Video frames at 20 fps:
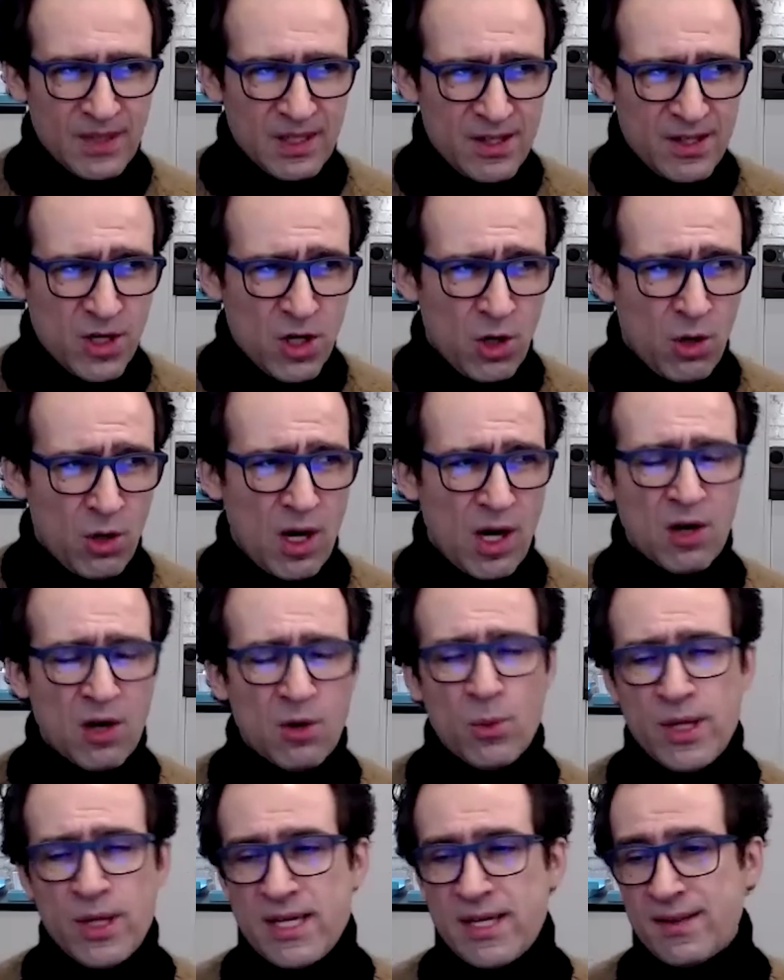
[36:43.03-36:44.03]
are
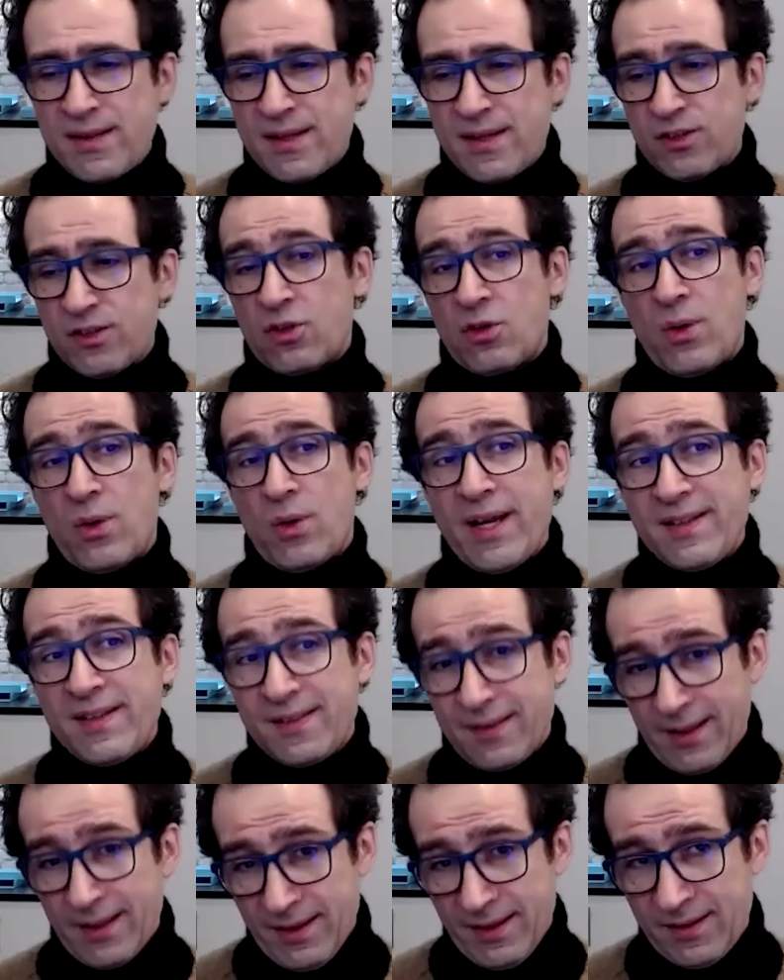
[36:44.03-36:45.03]
we in this
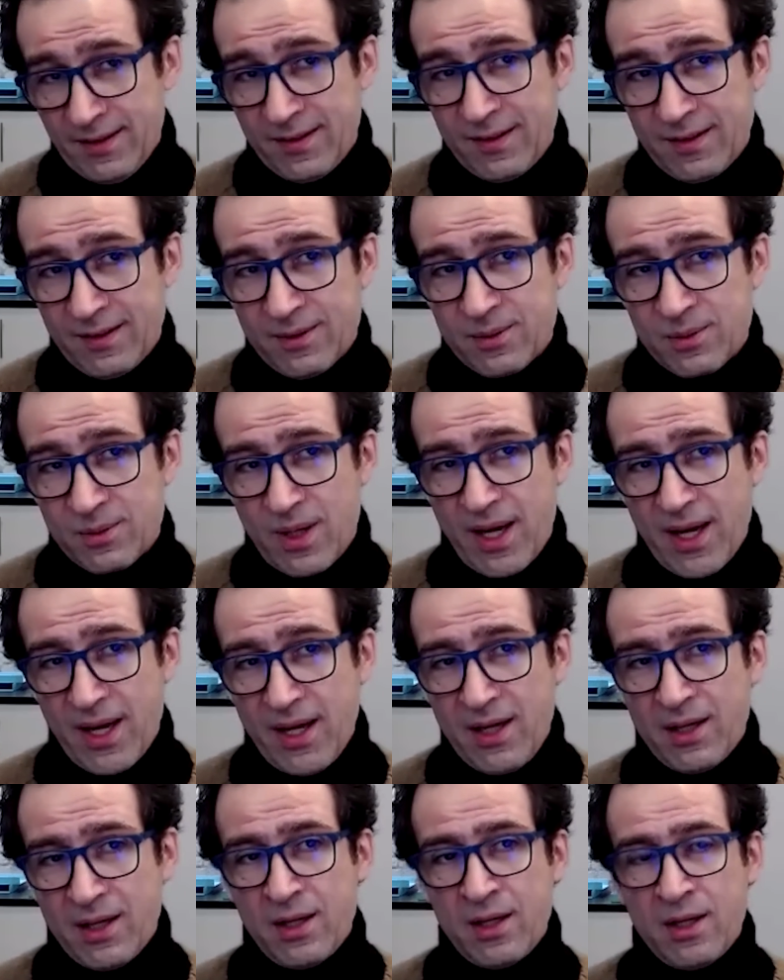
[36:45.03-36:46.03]
crisis,
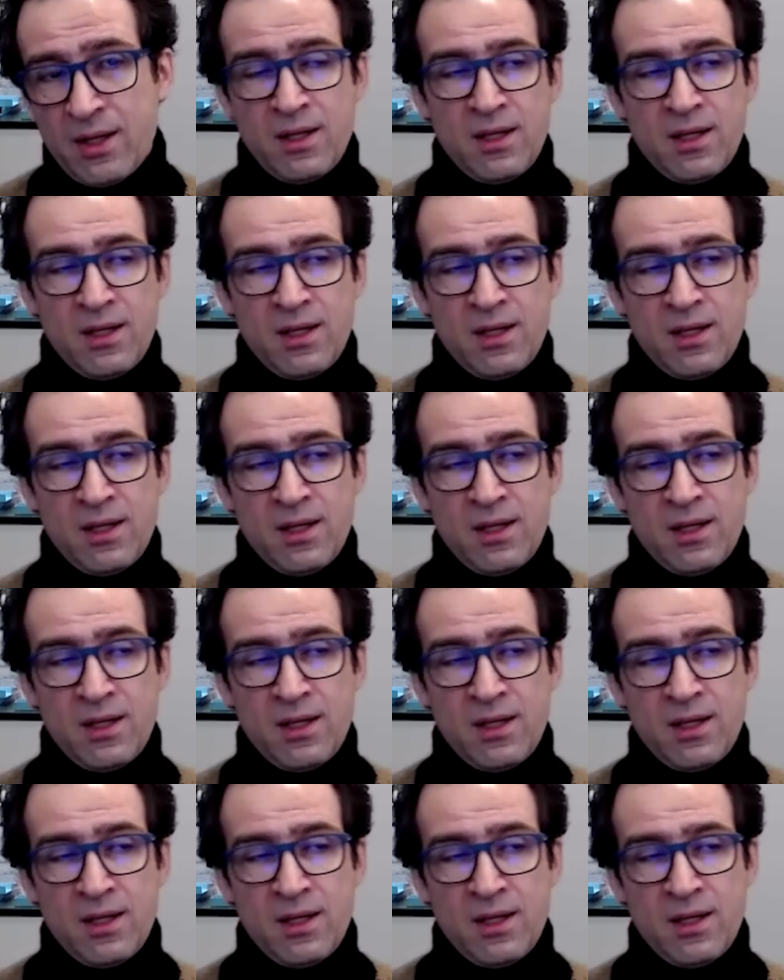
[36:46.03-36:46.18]
right,